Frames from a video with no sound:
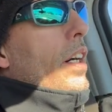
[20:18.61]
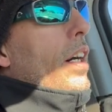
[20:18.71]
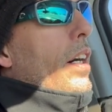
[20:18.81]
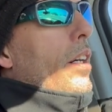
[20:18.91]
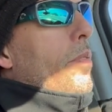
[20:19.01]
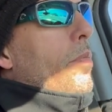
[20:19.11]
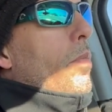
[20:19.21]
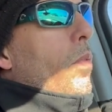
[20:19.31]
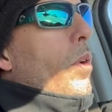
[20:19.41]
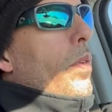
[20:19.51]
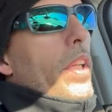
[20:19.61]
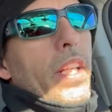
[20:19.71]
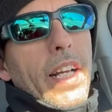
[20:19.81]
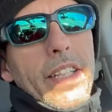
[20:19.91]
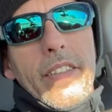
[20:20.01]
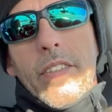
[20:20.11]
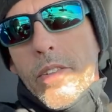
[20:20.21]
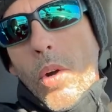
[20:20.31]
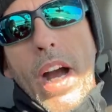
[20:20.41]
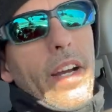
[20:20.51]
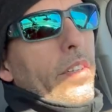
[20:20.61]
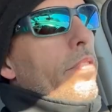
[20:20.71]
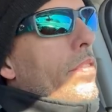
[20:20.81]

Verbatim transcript: um, we Ohio. really like Ohio.